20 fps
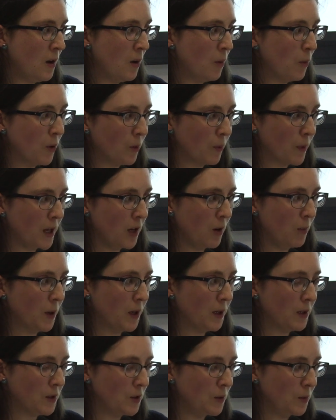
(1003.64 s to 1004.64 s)
One way you
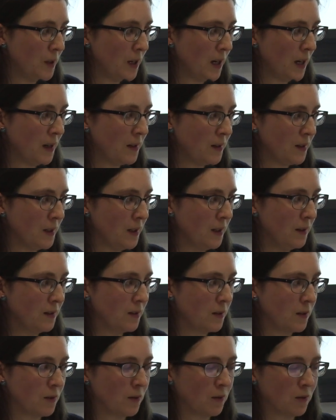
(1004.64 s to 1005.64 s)
might do that
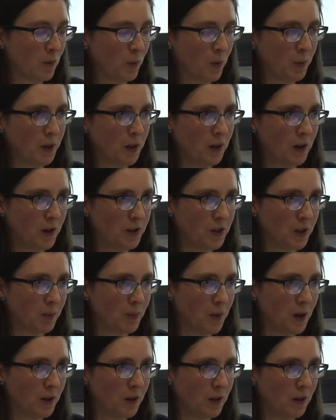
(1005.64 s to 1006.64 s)
is come up with a logic
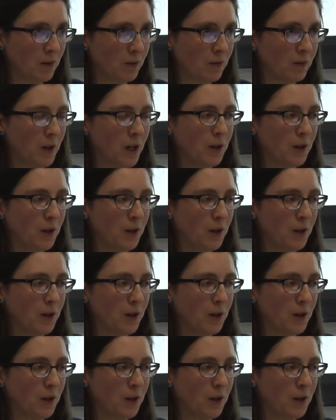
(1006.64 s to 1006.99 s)
model.